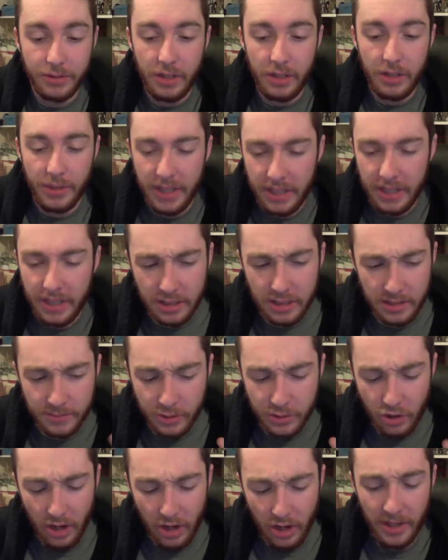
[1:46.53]
But hit the
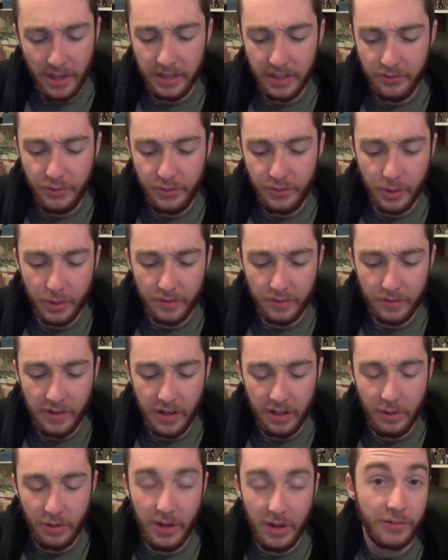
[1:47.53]
subscribe button if you want to
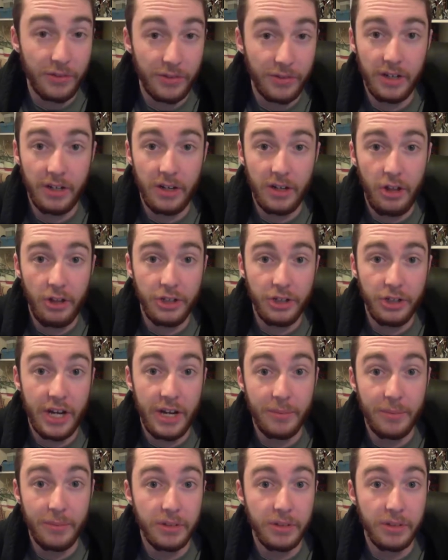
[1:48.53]
follow everything College
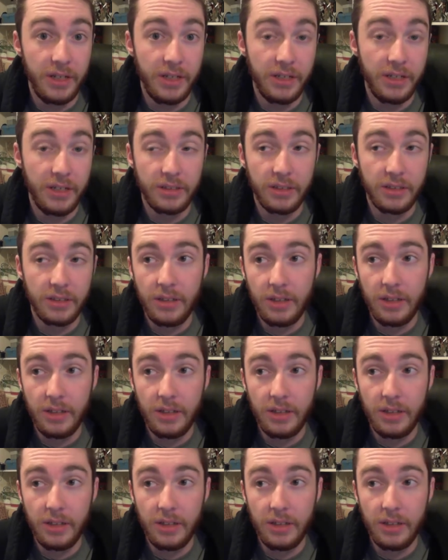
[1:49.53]
Gamer does.